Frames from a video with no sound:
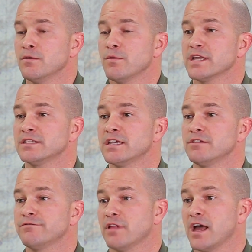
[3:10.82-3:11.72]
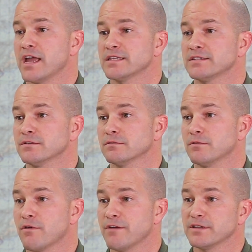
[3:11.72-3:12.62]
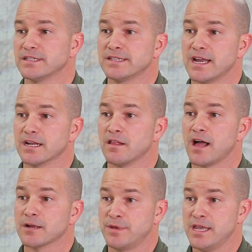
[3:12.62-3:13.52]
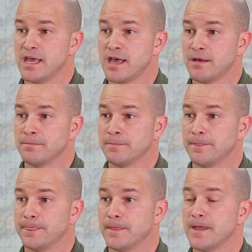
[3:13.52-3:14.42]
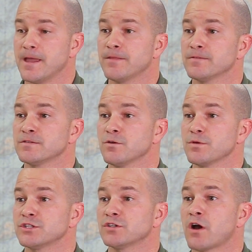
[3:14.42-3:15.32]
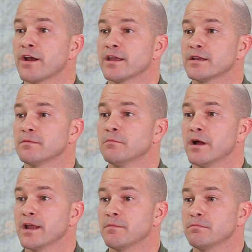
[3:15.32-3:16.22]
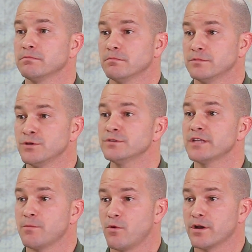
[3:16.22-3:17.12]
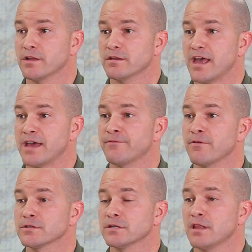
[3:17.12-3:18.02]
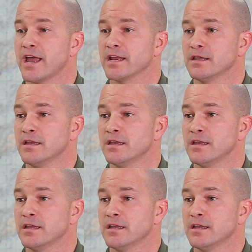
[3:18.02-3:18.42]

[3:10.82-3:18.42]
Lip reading: We continued flying until roughly 10 o'clock p.m. until we started Tuesday morning at first light.